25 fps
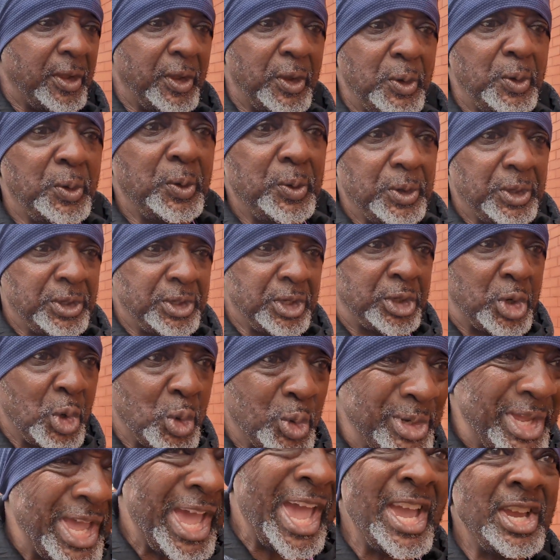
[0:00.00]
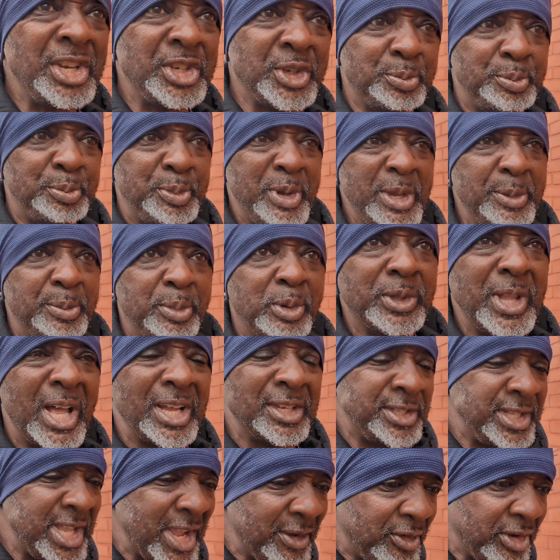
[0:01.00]
these are Caucasian people
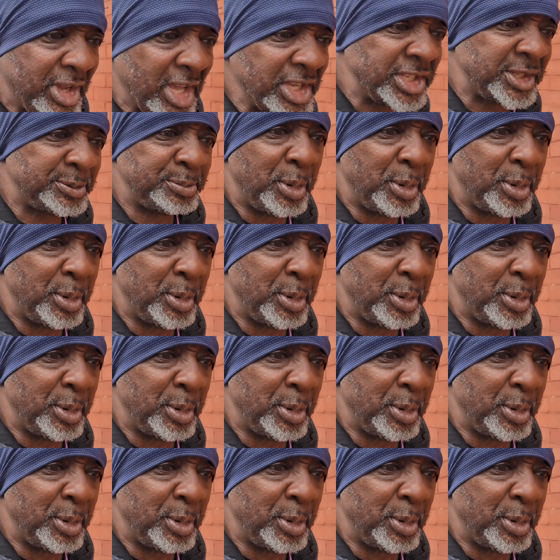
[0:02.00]
that never get